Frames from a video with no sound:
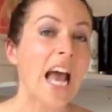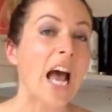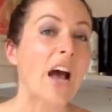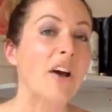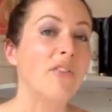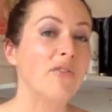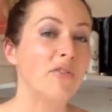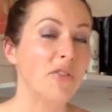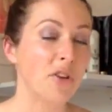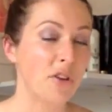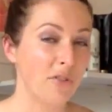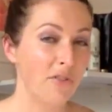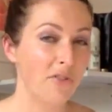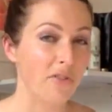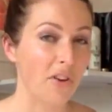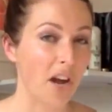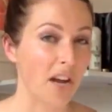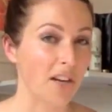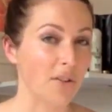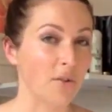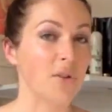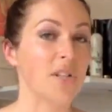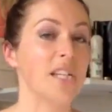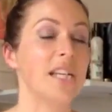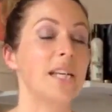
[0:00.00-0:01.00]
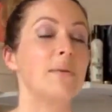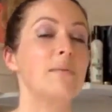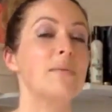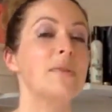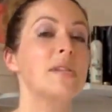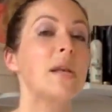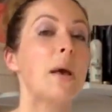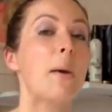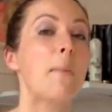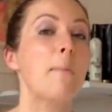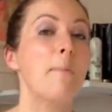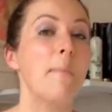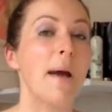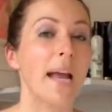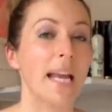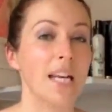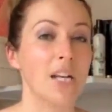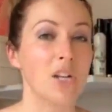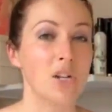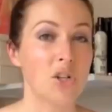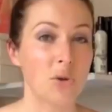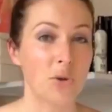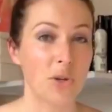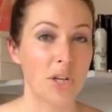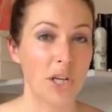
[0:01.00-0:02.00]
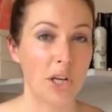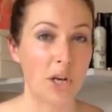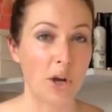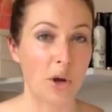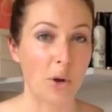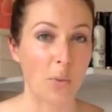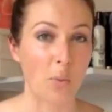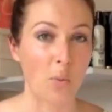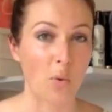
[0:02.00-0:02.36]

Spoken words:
A few final tips: make sure you go